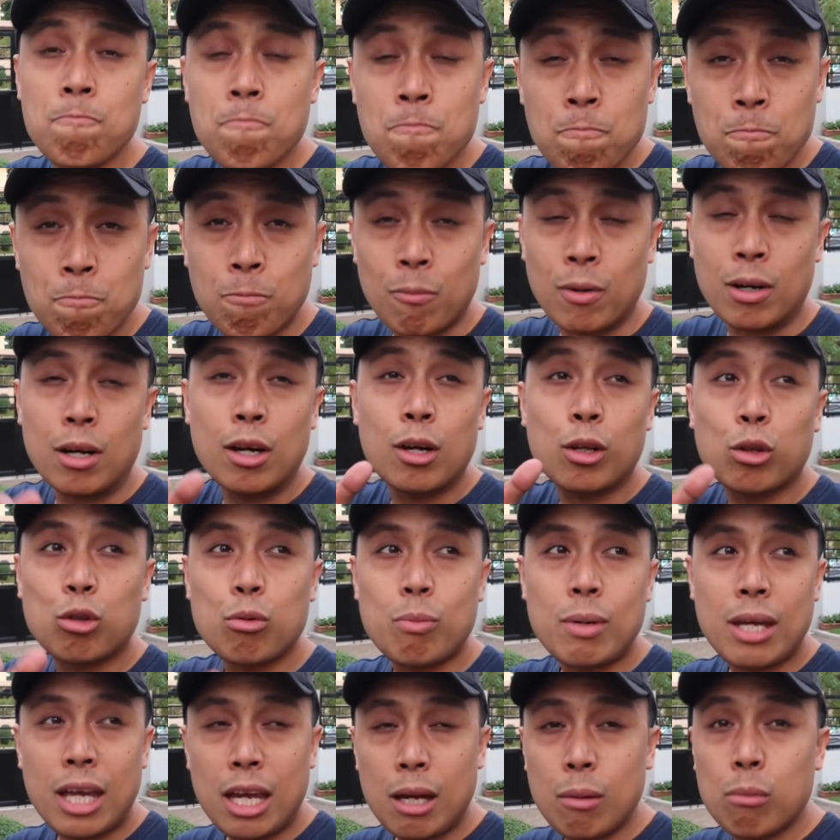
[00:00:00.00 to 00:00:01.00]

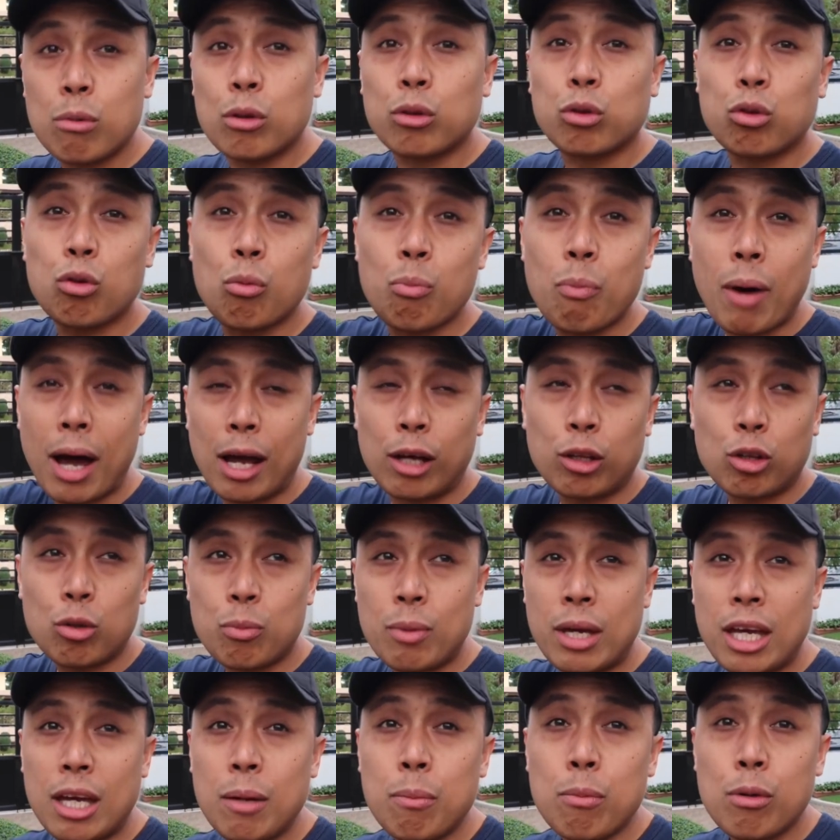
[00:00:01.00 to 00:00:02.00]
to be able to buy,
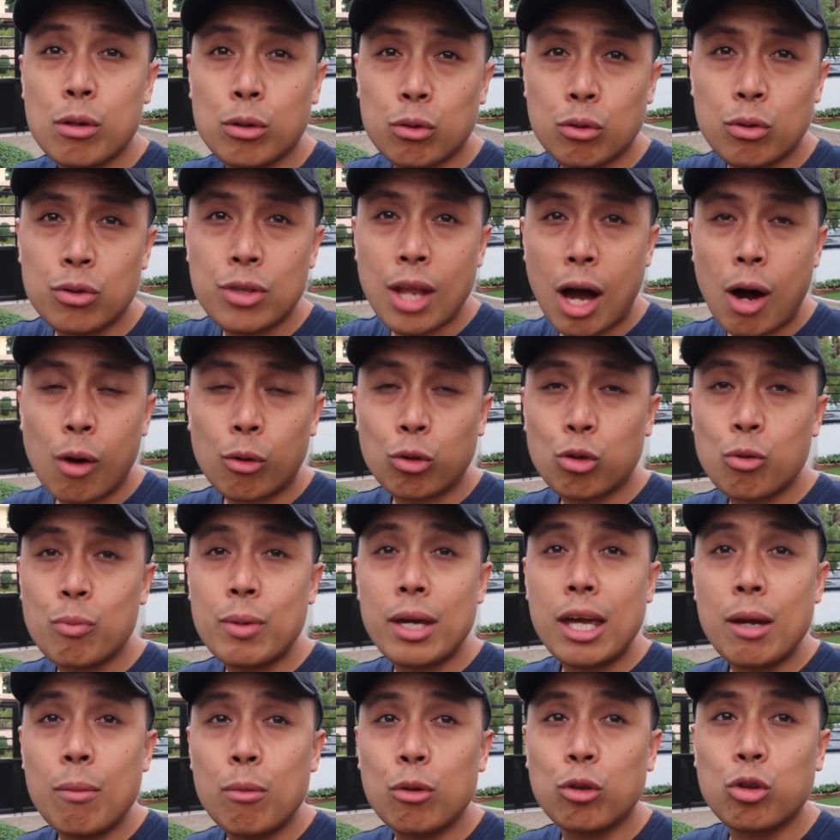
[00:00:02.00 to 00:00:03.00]
to be able to down, to
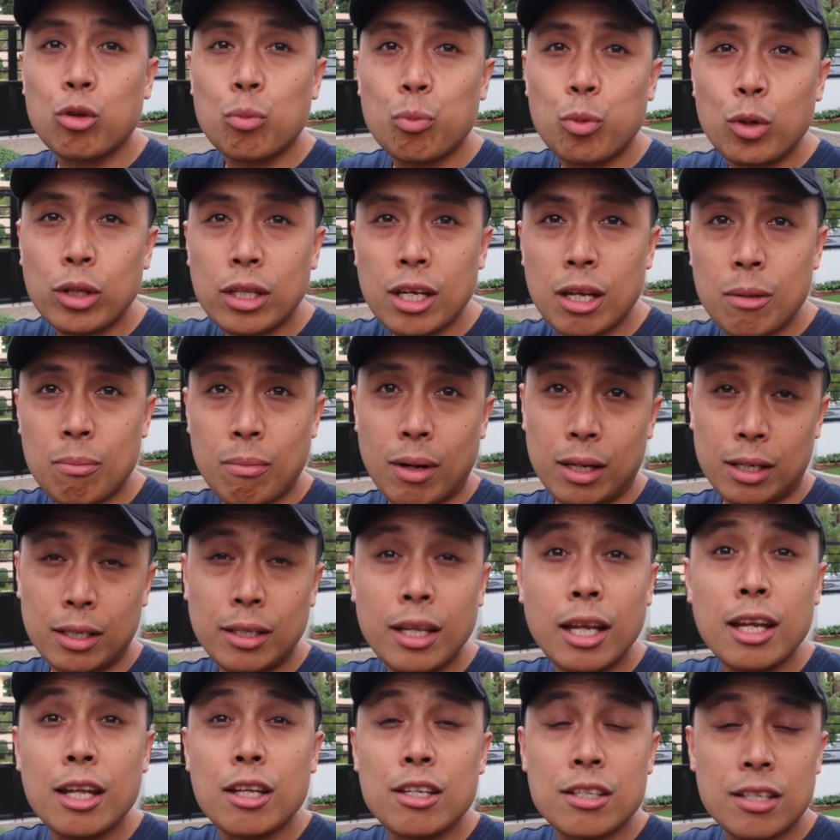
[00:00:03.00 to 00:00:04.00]
be able to put in
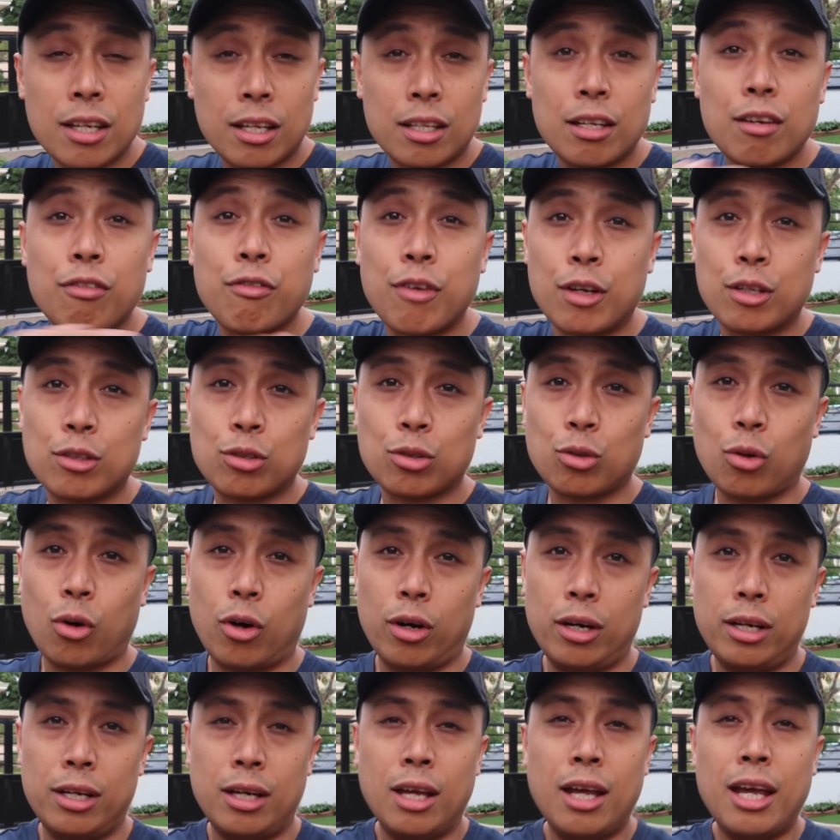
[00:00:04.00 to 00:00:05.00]
money, then it's a different
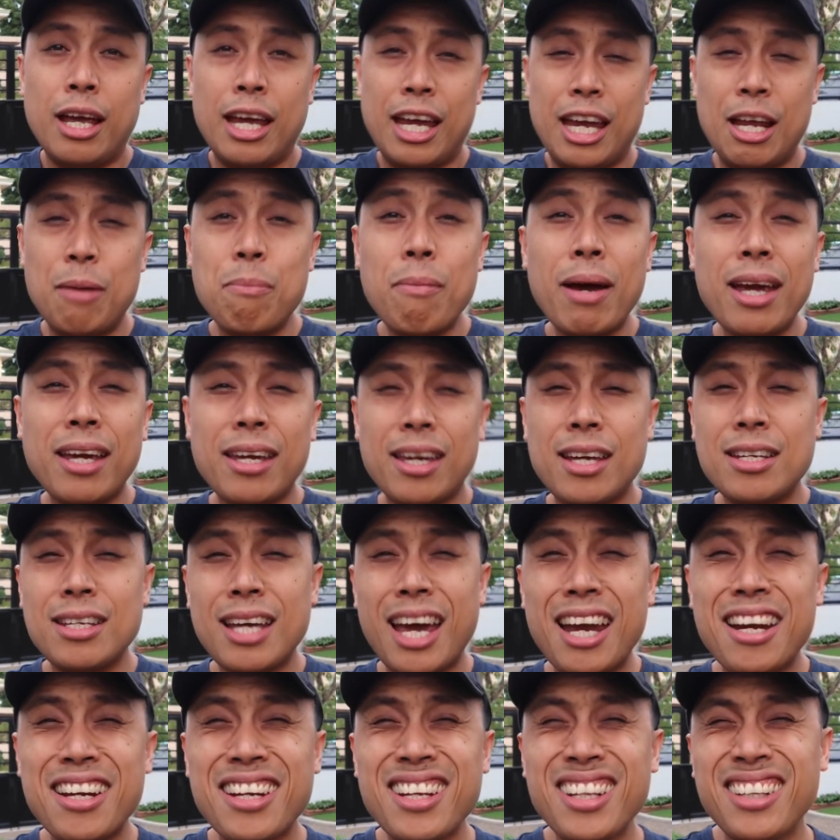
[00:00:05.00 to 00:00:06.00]
story. In my
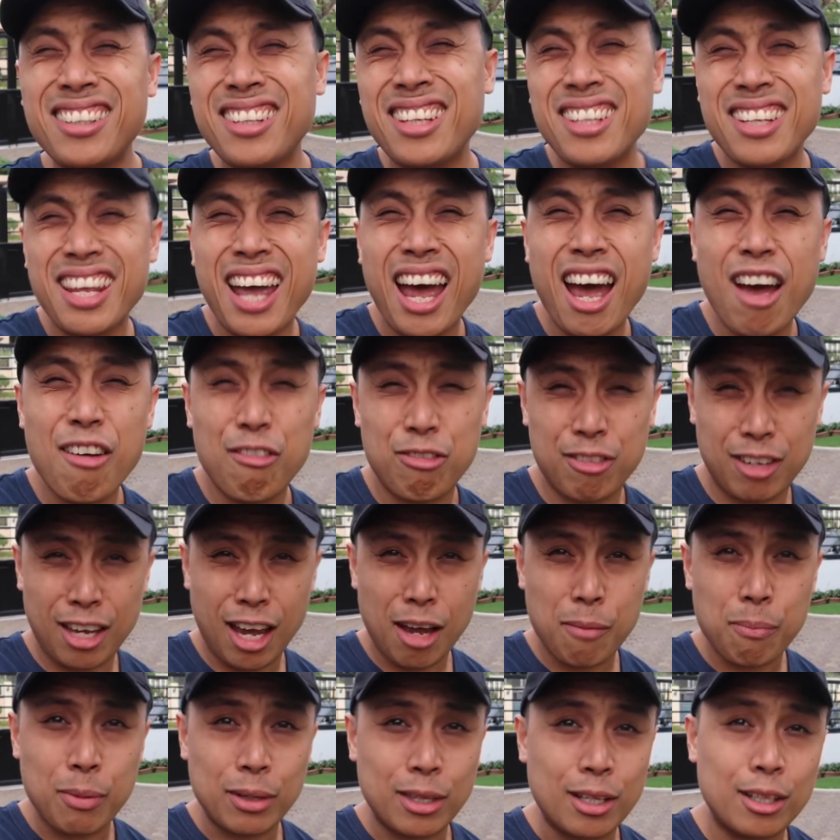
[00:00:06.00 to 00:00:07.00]
case, I really didn't have
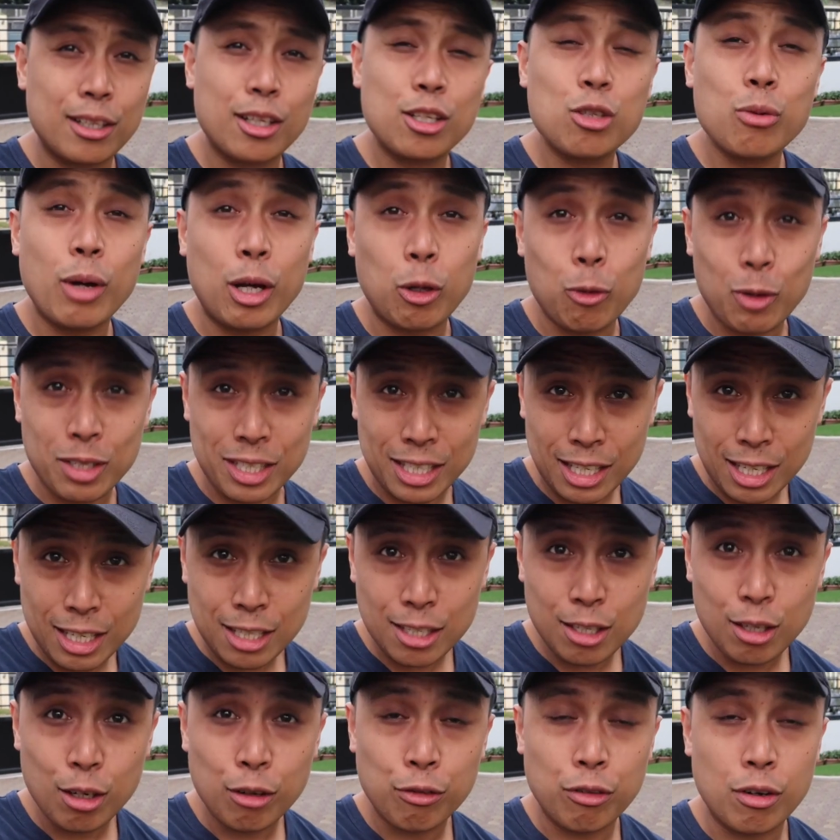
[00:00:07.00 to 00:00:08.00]
capital. That's why it was
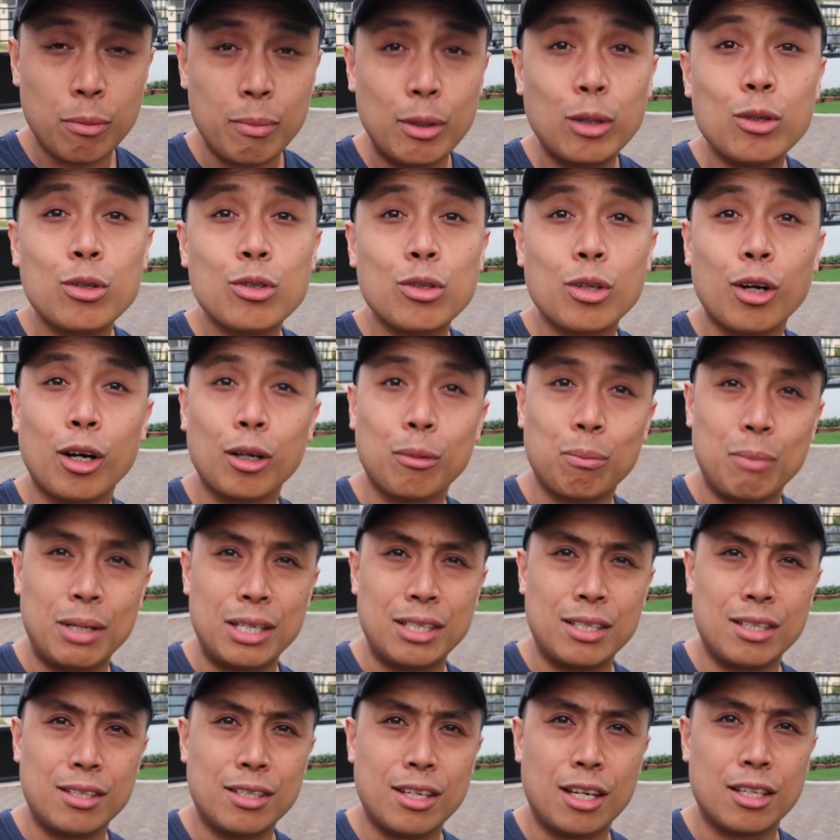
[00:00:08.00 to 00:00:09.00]
easier for me to start
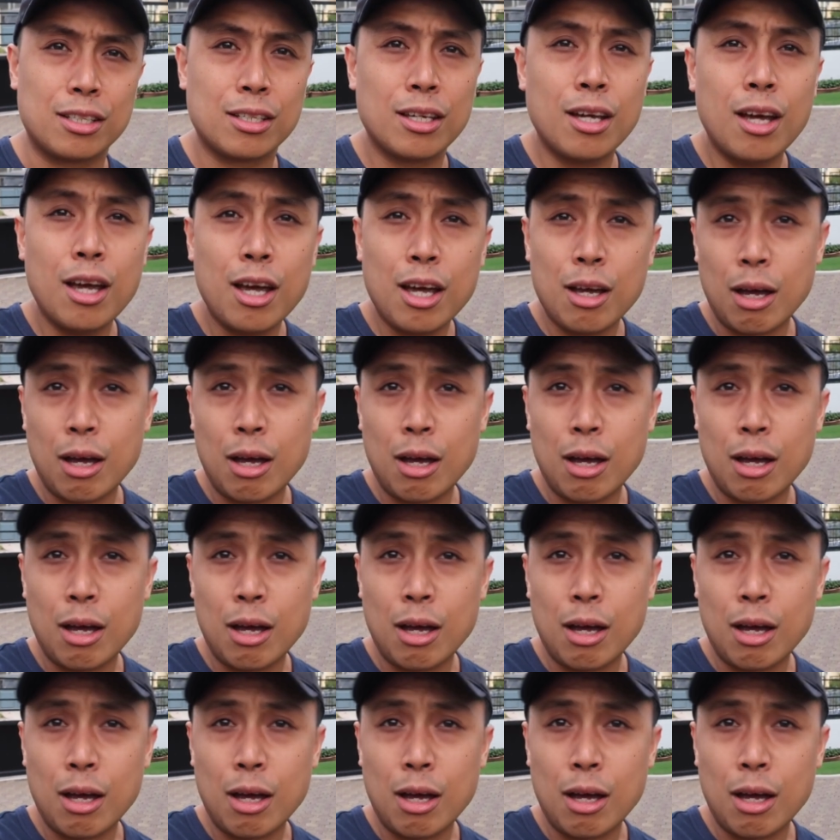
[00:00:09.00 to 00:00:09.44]
businesses.